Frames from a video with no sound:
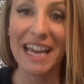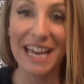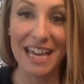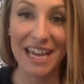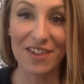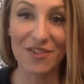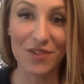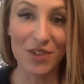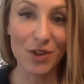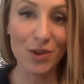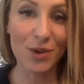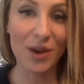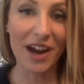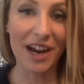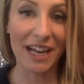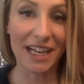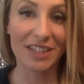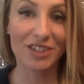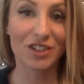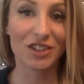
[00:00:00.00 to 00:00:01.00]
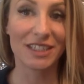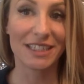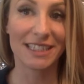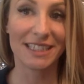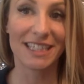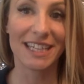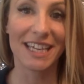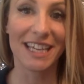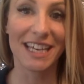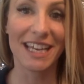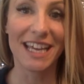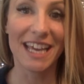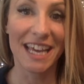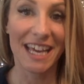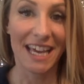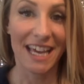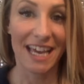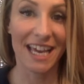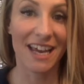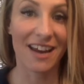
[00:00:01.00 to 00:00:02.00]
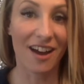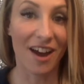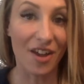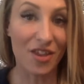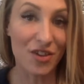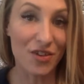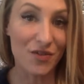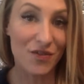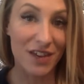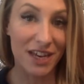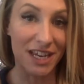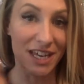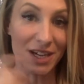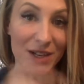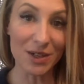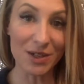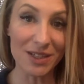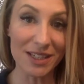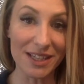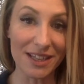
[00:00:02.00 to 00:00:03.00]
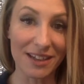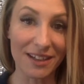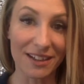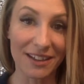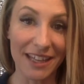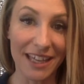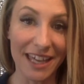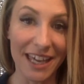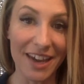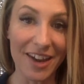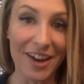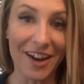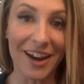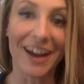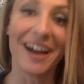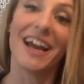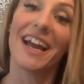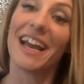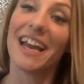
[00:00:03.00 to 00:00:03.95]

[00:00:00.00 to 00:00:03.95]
If you are interested in other videos, click here.